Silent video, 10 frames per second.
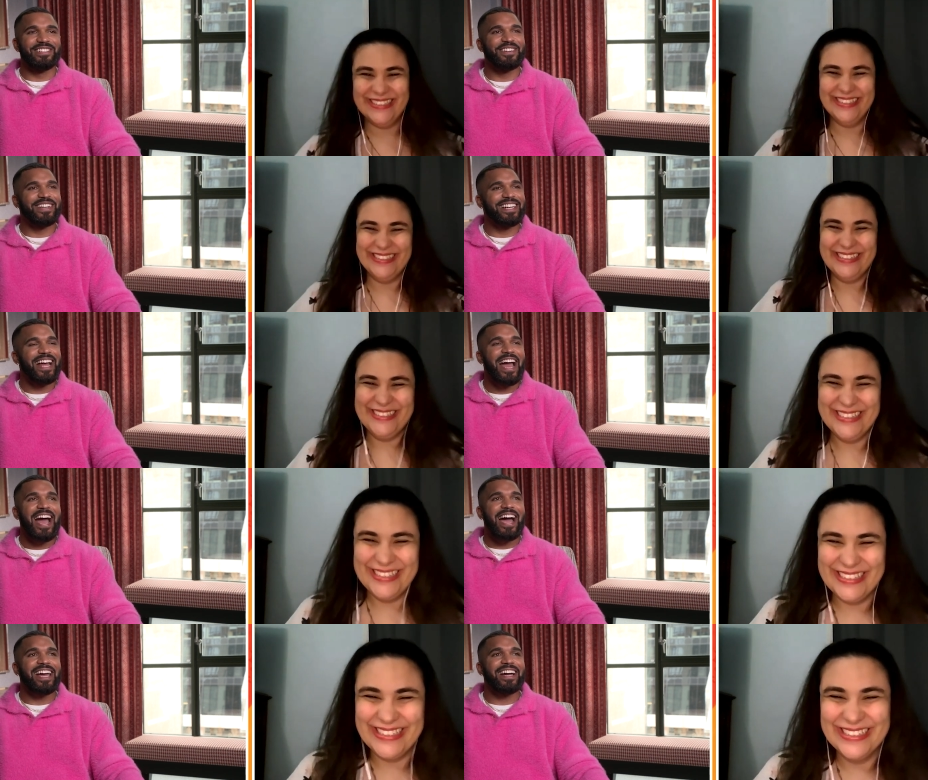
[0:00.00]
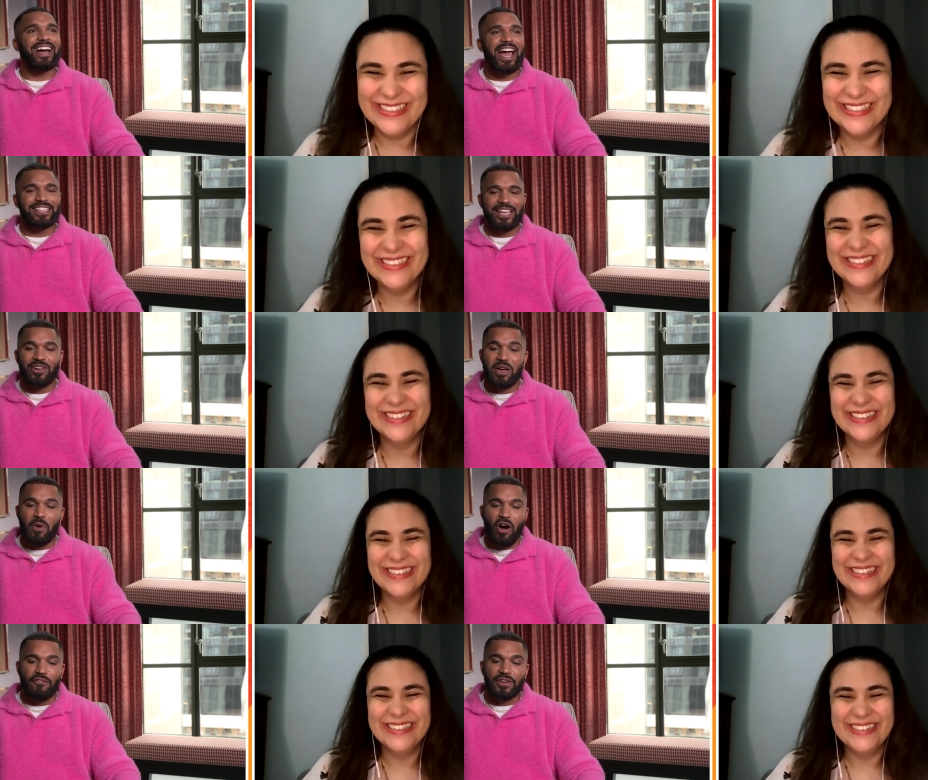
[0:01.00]
Speaker 1: you know what? I uh, I tell
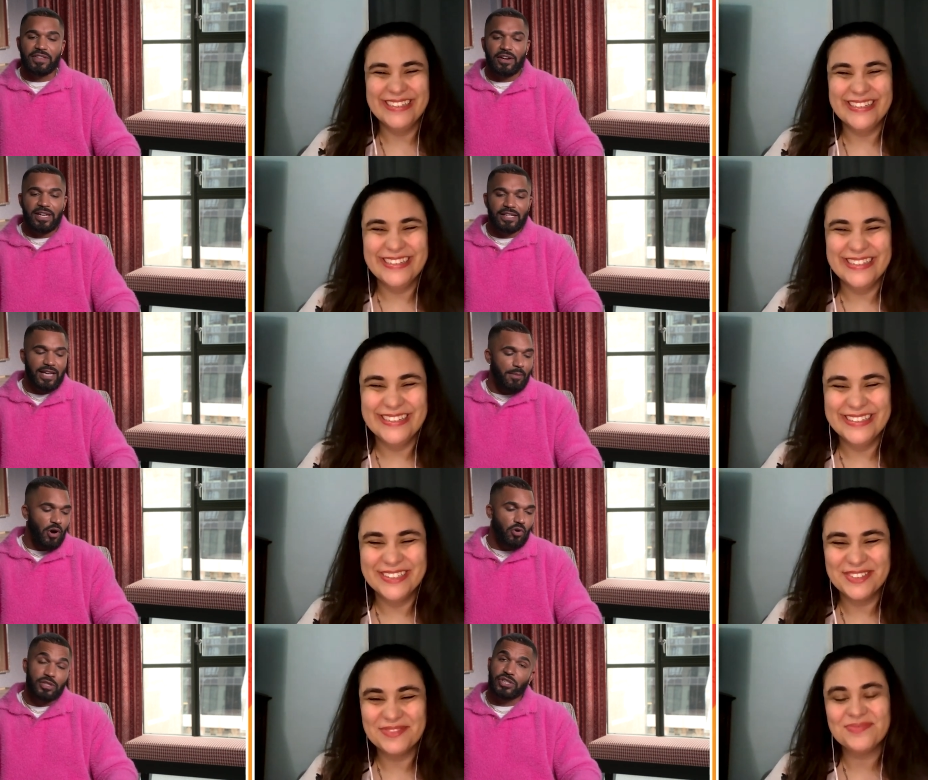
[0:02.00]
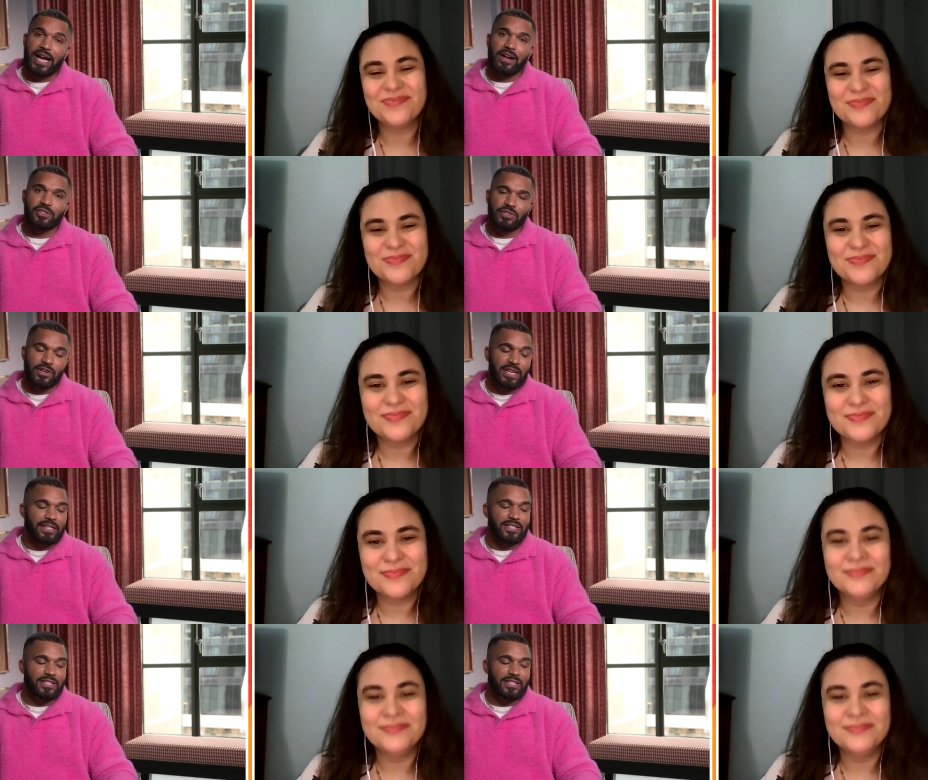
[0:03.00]
them often they're like I'm an only child, so they're like